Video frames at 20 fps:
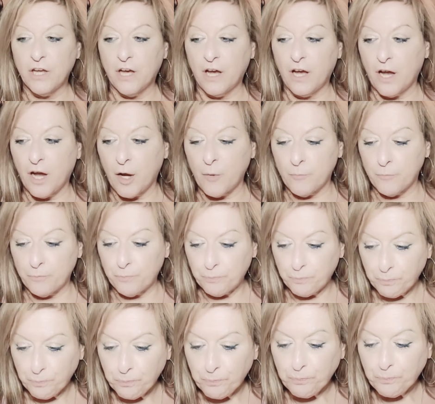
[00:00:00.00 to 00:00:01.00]

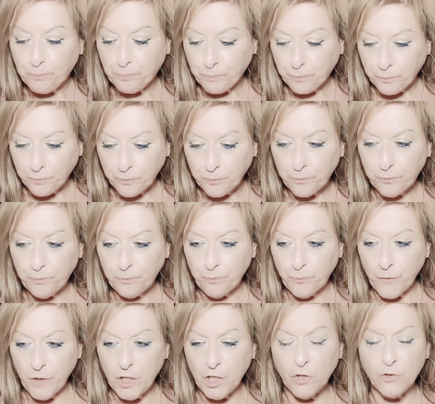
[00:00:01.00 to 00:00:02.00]

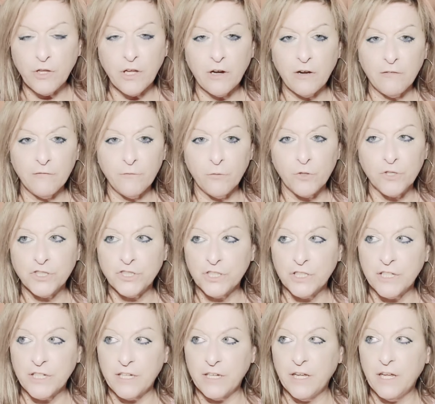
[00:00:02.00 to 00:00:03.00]
that
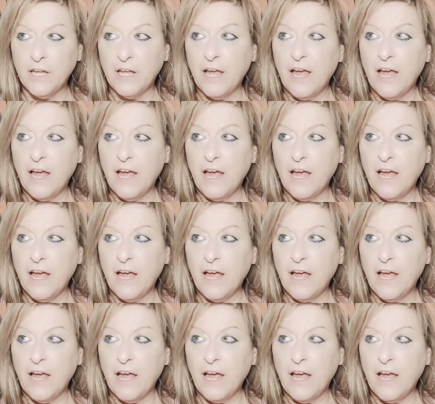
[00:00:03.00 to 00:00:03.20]
unfortunately